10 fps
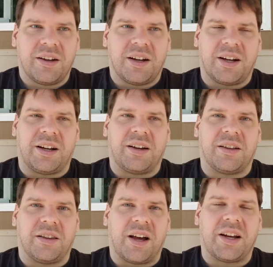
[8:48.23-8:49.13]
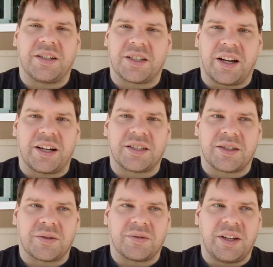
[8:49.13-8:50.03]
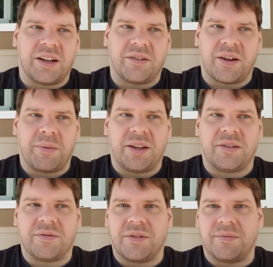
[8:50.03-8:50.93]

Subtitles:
a lot of slots. You know, I mean,